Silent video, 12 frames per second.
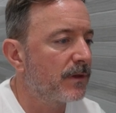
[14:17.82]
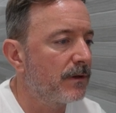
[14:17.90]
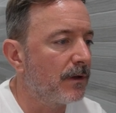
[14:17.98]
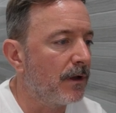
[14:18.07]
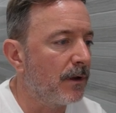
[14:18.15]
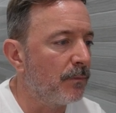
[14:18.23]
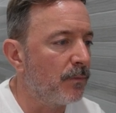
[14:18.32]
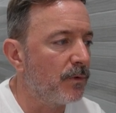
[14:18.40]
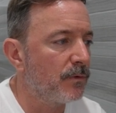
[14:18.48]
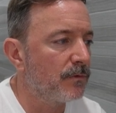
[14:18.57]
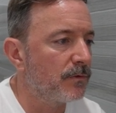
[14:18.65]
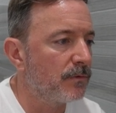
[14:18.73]

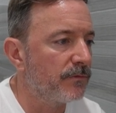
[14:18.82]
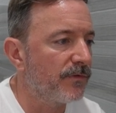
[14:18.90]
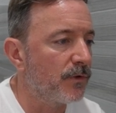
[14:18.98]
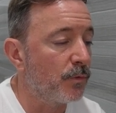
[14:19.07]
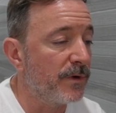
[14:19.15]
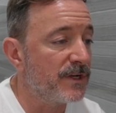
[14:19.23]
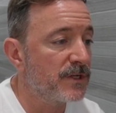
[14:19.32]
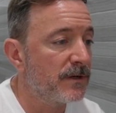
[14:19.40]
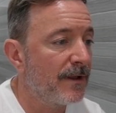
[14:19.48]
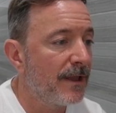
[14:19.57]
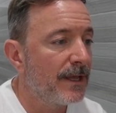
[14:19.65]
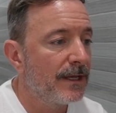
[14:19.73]
for the
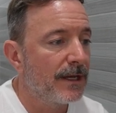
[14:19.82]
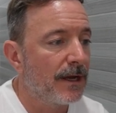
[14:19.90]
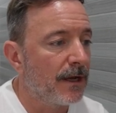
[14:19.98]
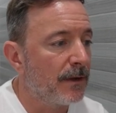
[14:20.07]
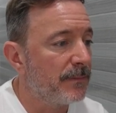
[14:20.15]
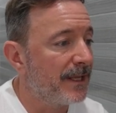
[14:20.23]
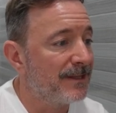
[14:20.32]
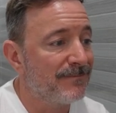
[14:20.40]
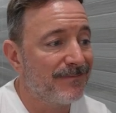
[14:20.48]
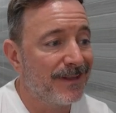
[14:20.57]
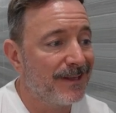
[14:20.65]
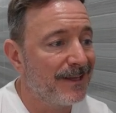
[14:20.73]
region.
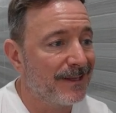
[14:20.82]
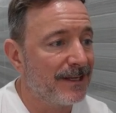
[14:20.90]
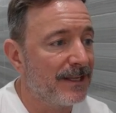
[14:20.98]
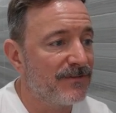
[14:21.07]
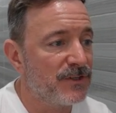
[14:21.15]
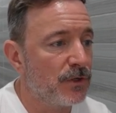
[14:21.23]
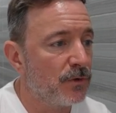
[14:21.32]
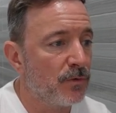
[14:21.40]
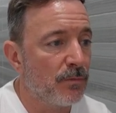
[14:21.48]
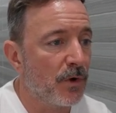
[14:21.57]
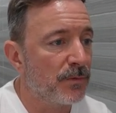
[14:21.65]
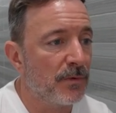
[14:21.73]
And again, it gives you
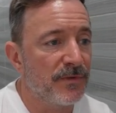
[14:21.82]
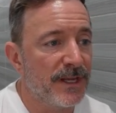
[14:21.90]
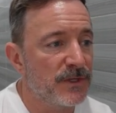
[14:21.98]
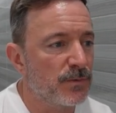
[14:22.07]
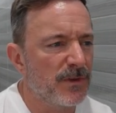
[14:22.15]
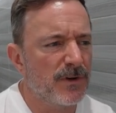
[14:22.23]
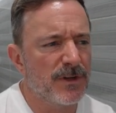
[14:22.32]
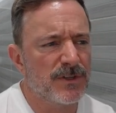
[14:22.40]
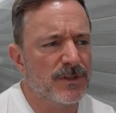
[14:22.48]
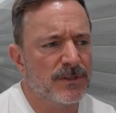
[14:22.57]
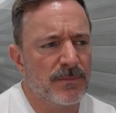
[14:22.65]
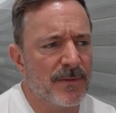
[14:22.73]
multiple days, whether it's
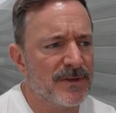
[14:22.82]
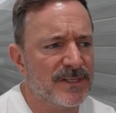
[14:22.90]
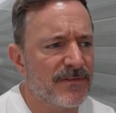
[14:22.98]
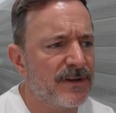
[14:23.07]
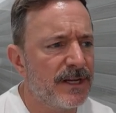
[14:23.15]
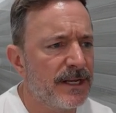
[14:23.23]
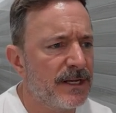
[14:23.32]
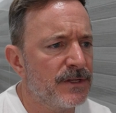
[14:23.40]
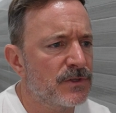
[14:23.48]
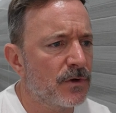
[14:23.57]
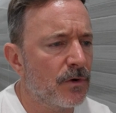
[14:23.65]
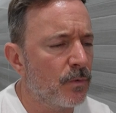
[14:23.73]
just maybe 7
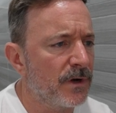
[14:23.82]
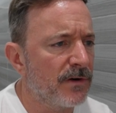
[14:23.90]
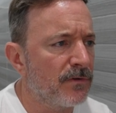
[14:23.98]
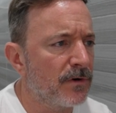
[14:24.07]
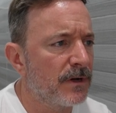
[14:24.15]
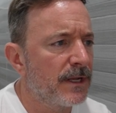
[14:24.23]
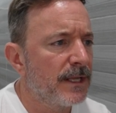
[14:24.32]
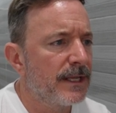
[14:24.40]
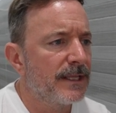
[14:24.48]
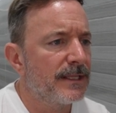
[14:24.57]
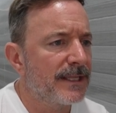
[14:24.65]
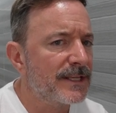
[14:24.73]
days or whatever.
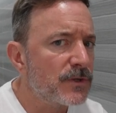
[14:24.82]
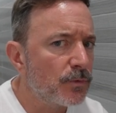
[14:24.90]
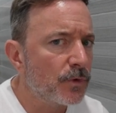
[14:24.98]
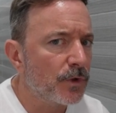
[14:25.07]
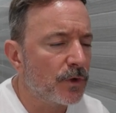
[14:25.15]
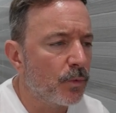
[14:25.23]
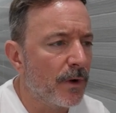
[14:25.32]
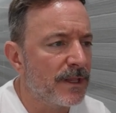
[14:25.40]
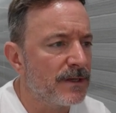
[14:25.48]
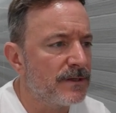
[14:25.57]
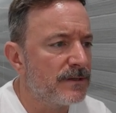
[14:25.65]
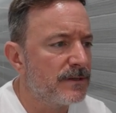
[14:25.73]
That's a really good
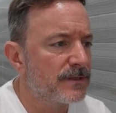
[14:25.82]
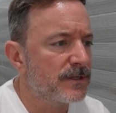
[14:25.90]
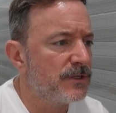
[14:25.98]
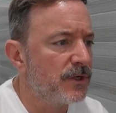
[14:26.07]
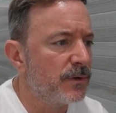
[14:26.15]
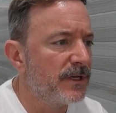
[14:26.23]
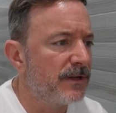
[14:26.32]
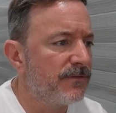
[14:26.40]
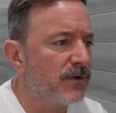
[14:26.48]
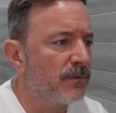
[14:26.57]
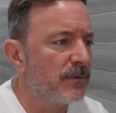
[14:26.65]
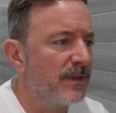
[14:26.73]
way to do it. If
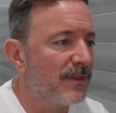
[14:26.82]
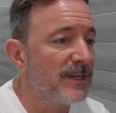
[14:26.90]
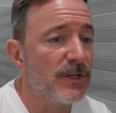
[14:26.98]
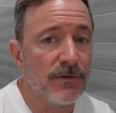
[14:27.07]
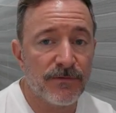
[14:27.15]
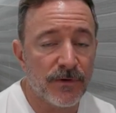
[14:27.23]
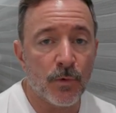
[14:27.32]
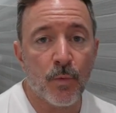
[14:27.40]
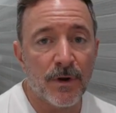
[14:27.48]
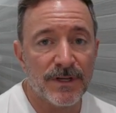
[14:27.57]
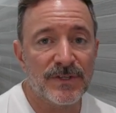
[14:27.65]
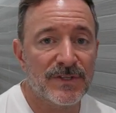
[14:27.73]
you
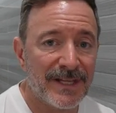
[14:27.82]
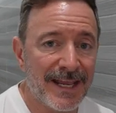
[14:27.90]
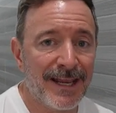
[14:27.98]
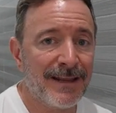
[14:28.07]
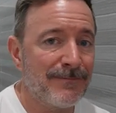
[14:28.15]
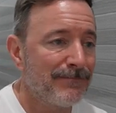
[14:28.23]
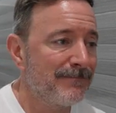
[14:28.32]
want to stay,